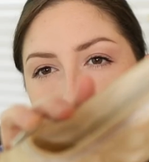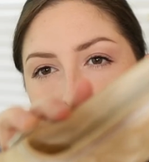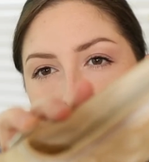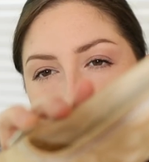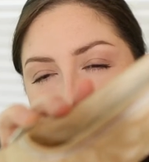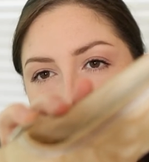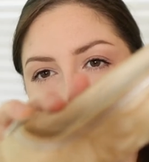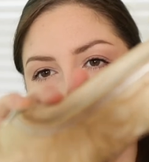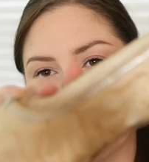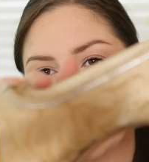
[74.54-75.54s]
or just in
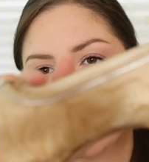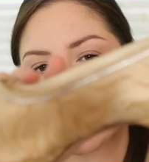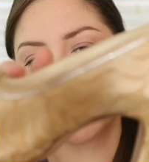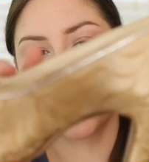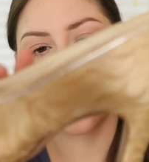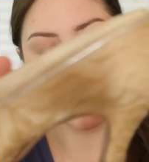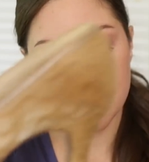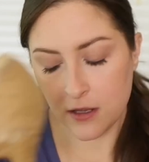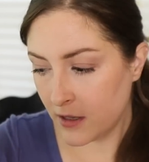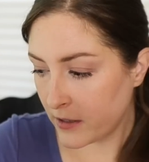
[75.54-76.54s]
the bedroom somewhere.
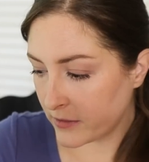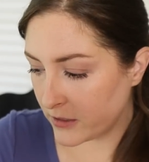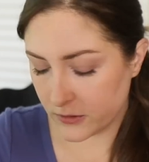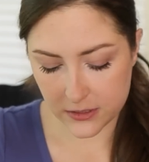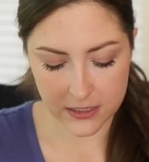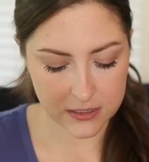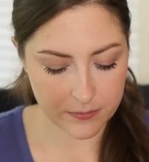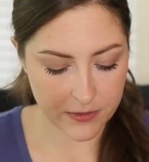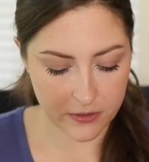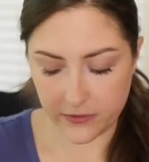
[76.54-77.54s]
They do say
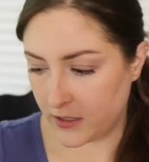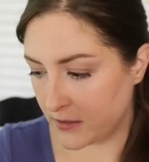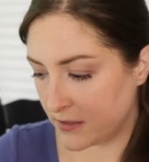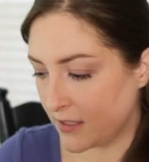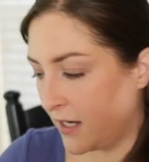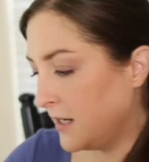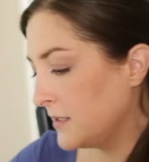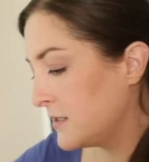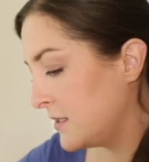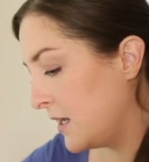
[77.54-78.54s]
something on the inside.
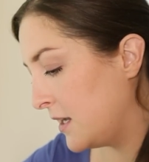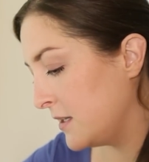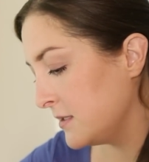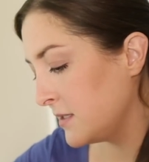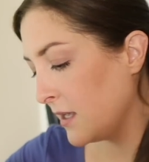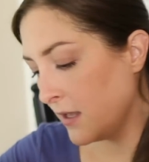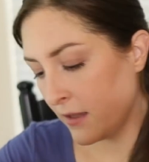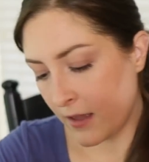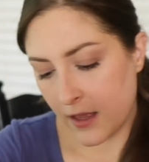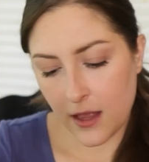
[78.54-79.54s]
It says,
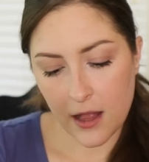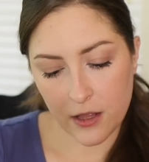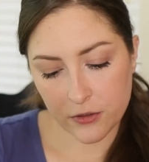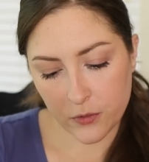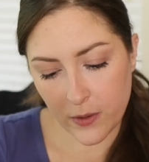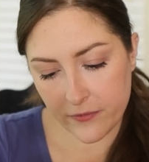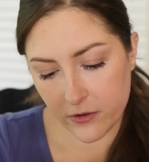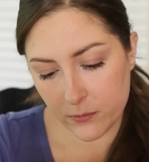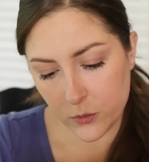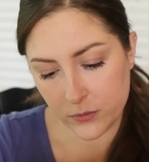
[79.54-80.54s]
El
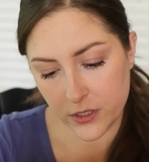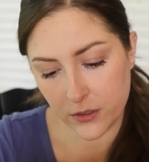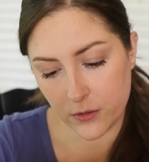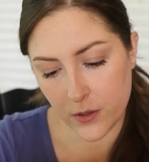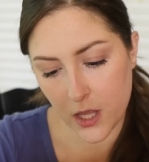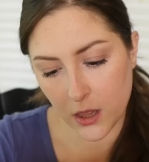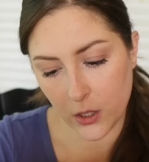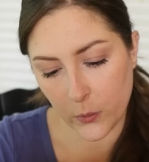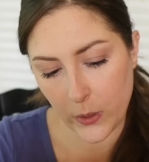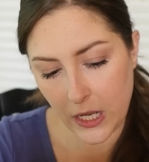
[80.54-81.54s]
Nuevo Mundo,
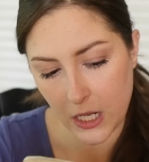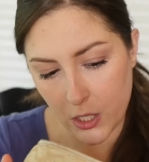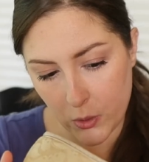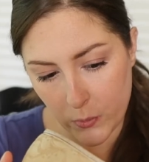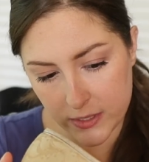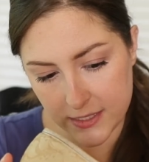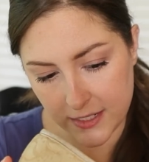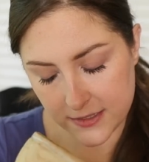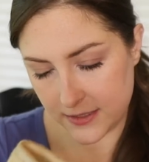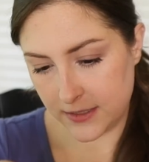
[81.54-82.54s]
Laredo,
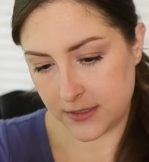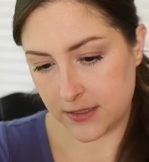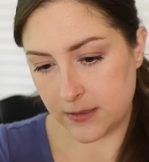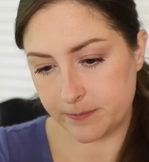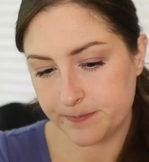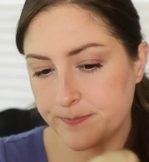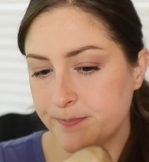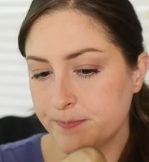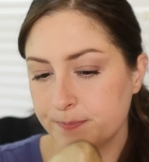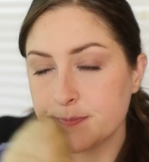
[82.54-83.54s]
Texas.
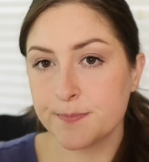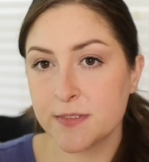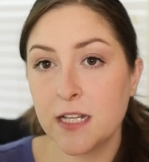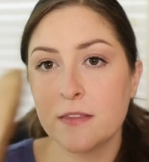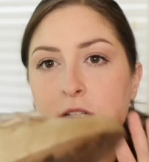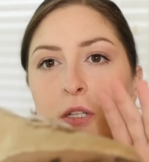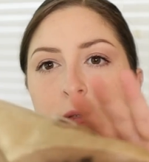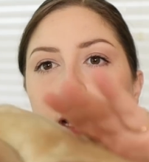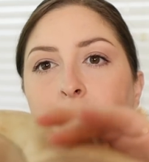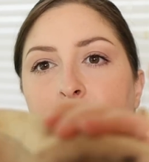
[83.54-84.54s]
They're so
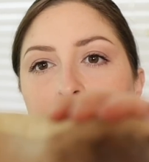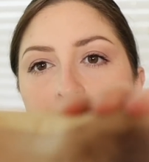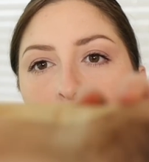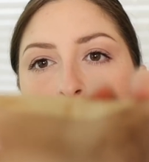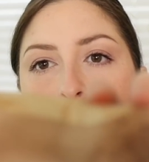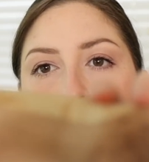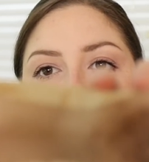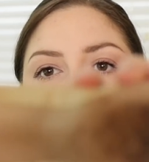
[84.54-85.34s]
tiny, like who